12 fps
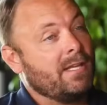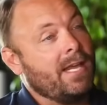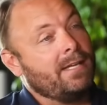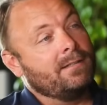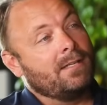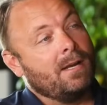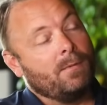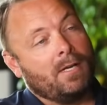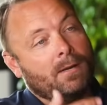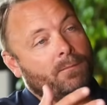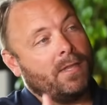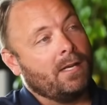heading coming
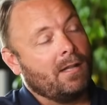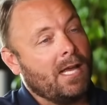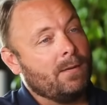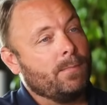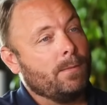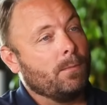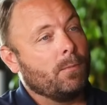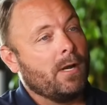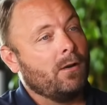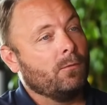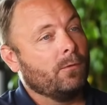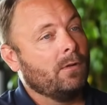up that a lot of people
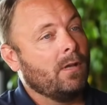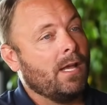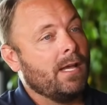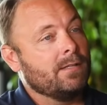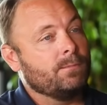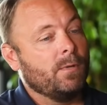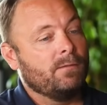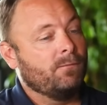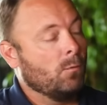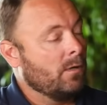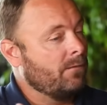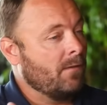probably don't realize, but
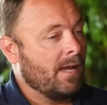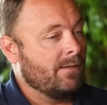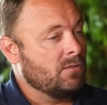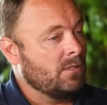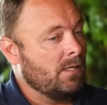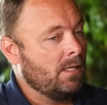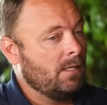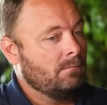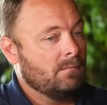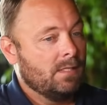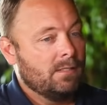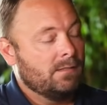45Z,
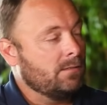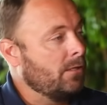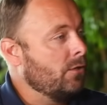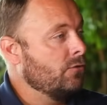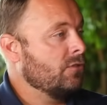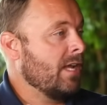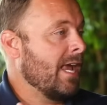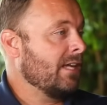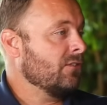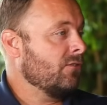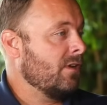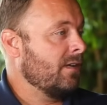it's a huge
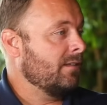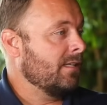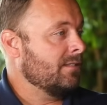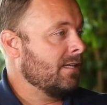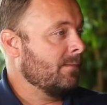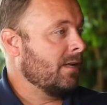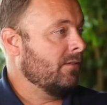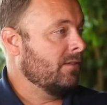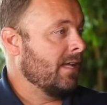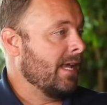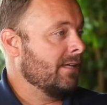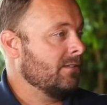tax credit that's coming on the
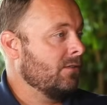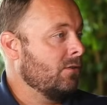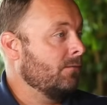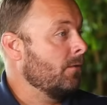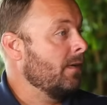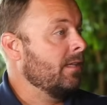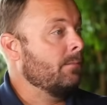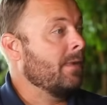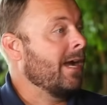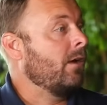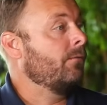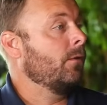tax code for anything
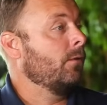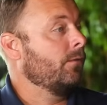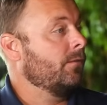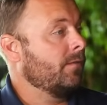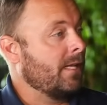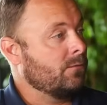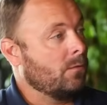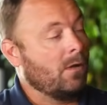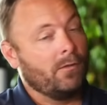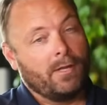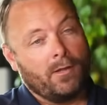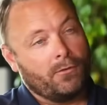biofuels. That's what
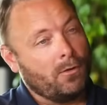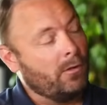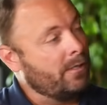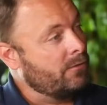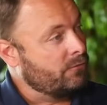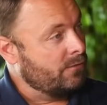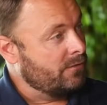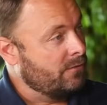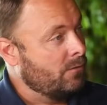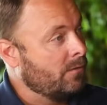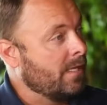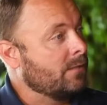all the ethanol industry is
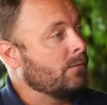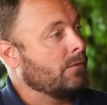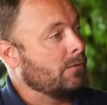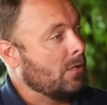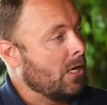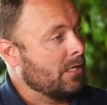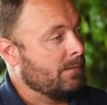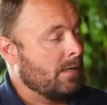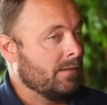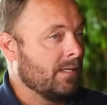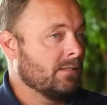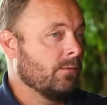doing. That's what they're talking
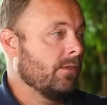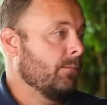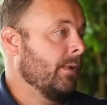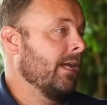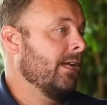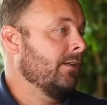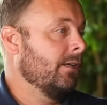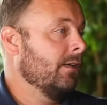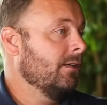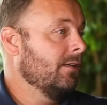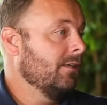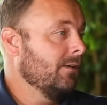about. That's why they're paying you.
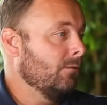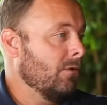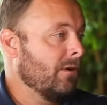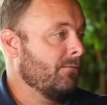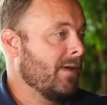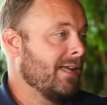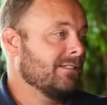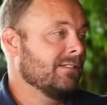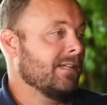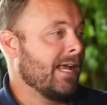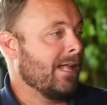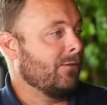Well, our fats
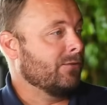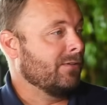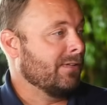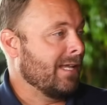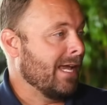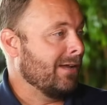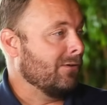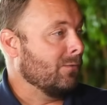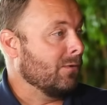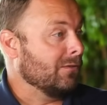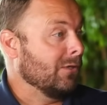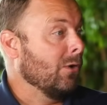and tallows in the cattle are
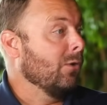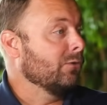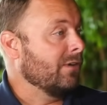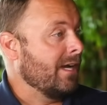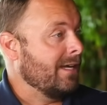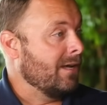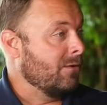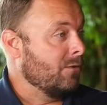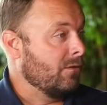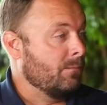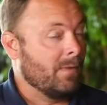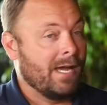worth gold right now
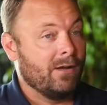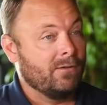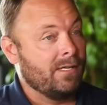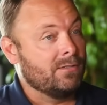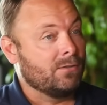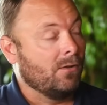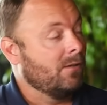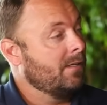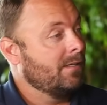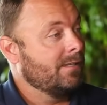going to the biodiesel.